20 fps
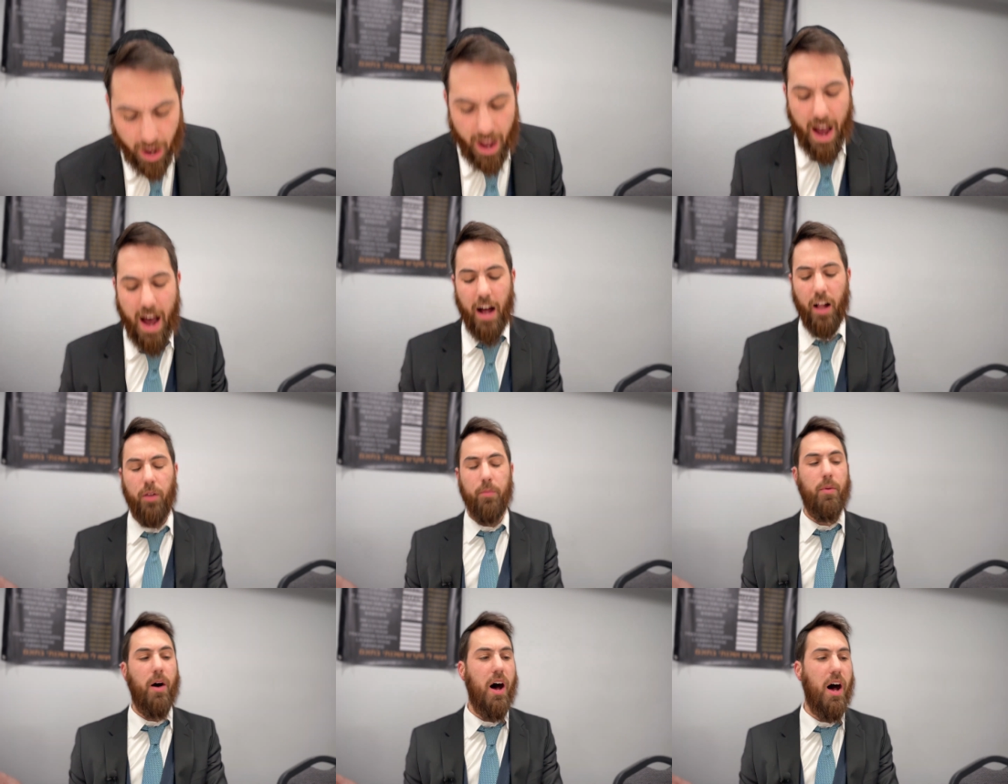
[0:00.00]

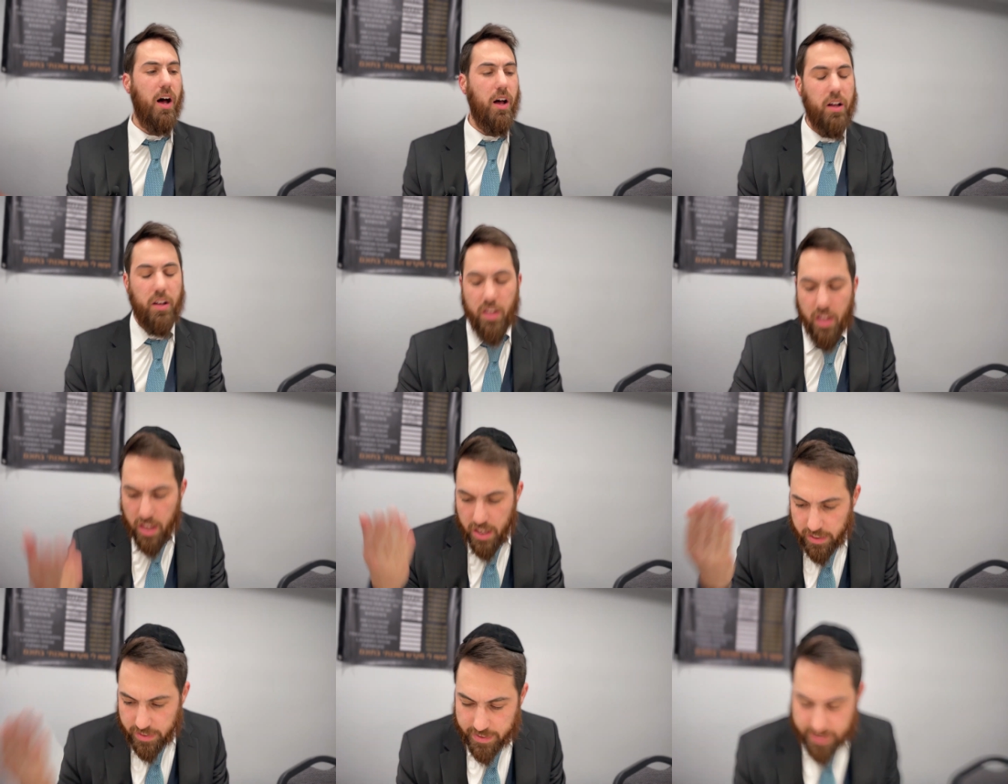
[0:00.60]
Alma
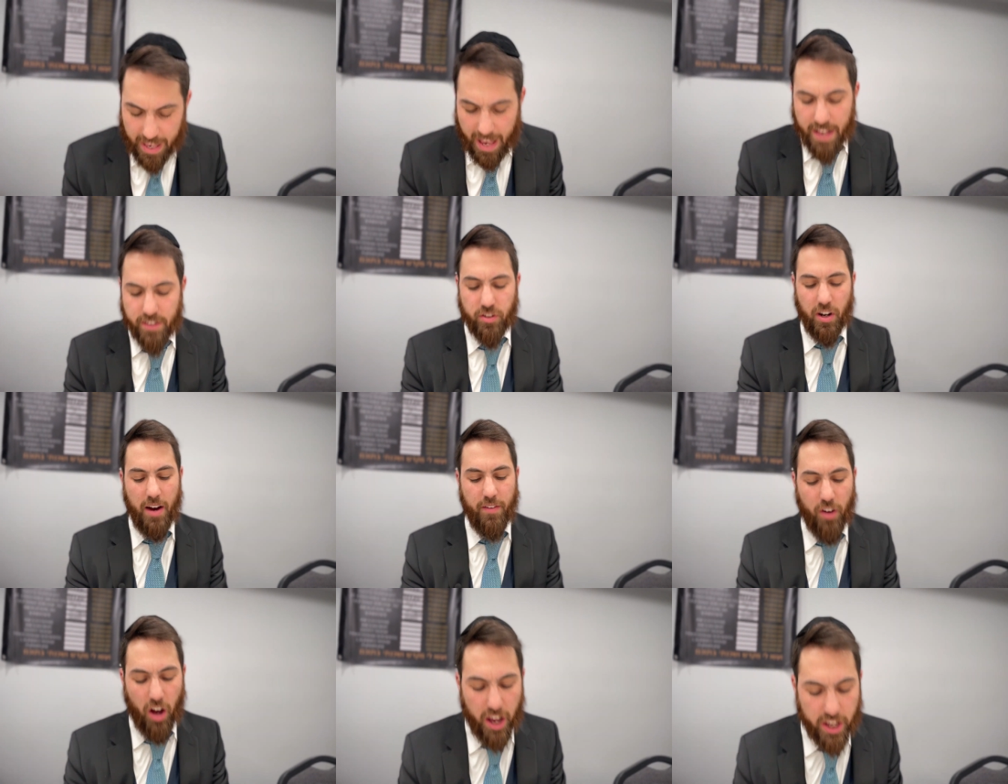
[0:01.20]
says
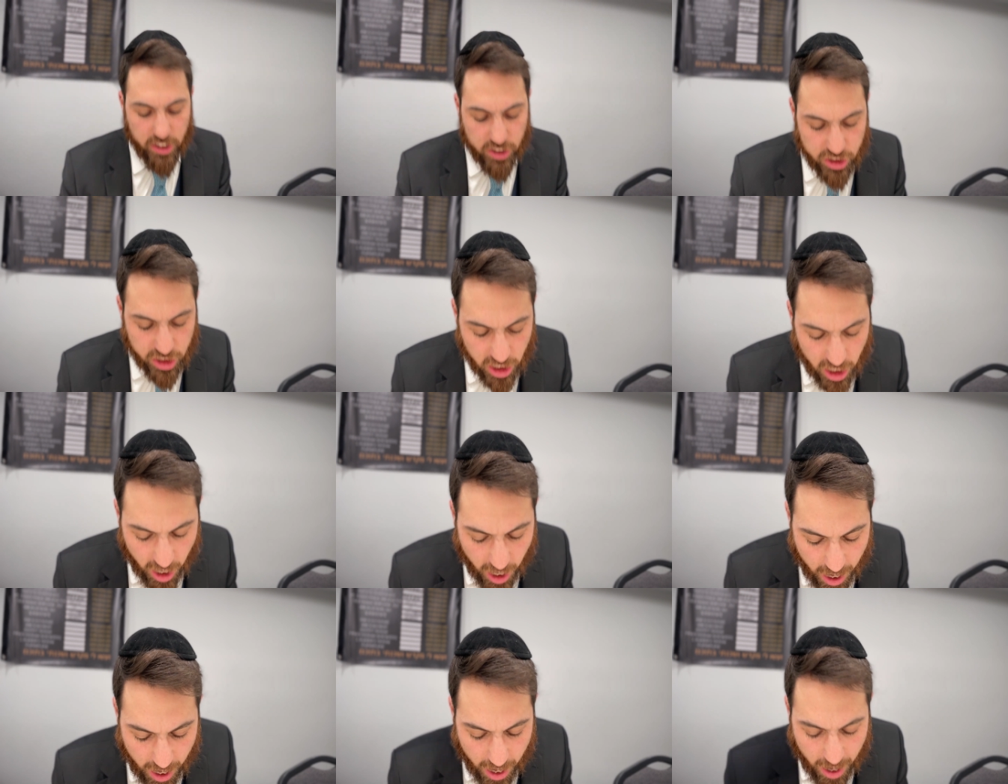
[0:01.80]
Rav
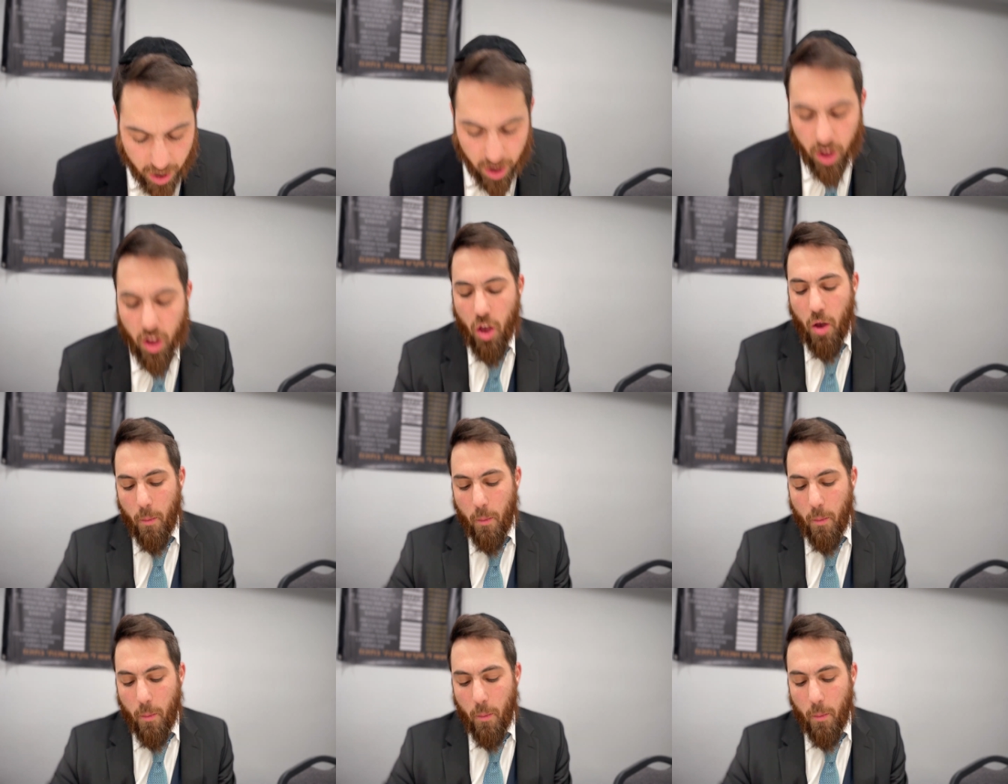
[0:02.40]
Ishia,